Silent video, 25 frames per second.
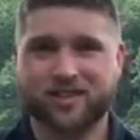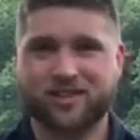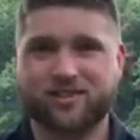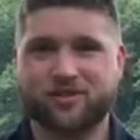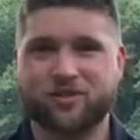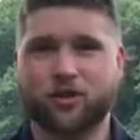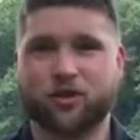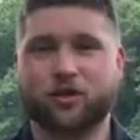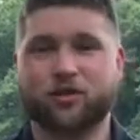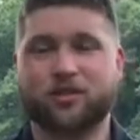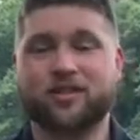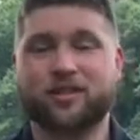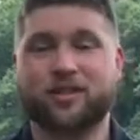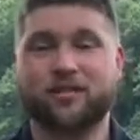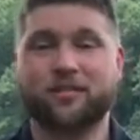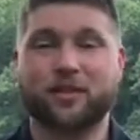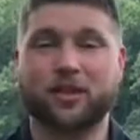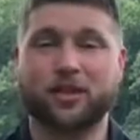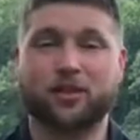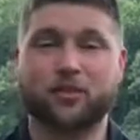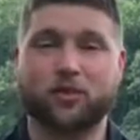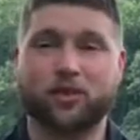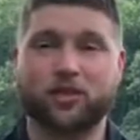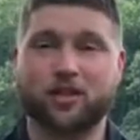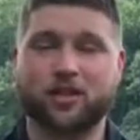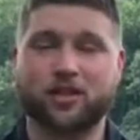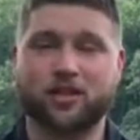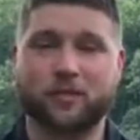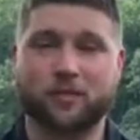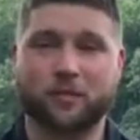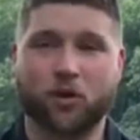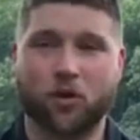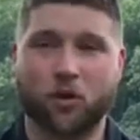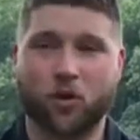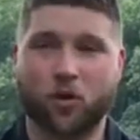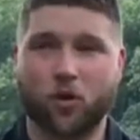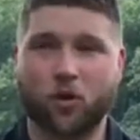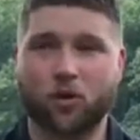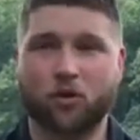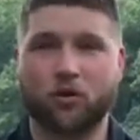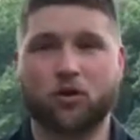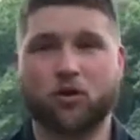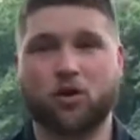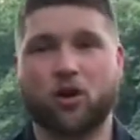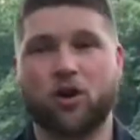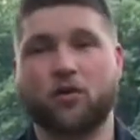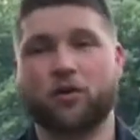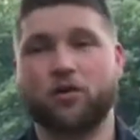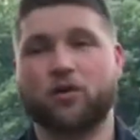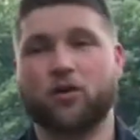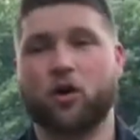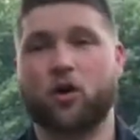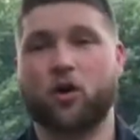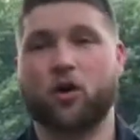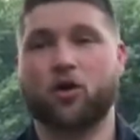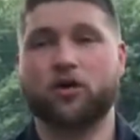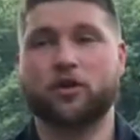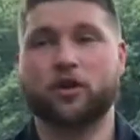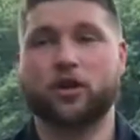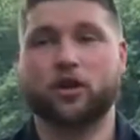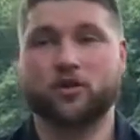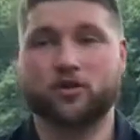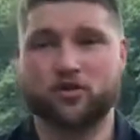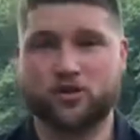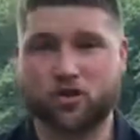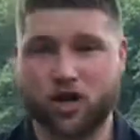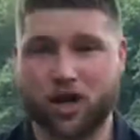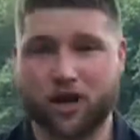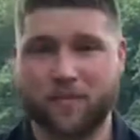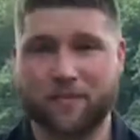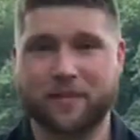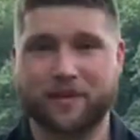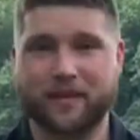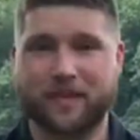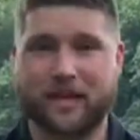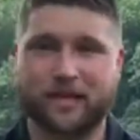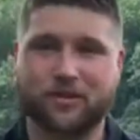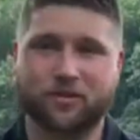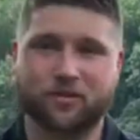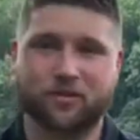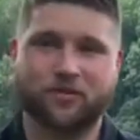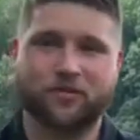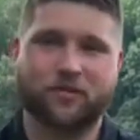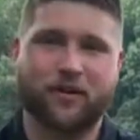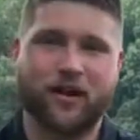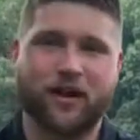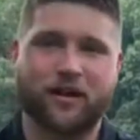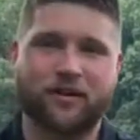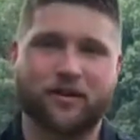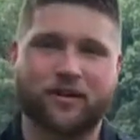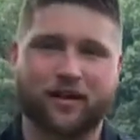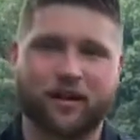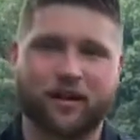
So it's something really to behold along with all the other shopping that you'll find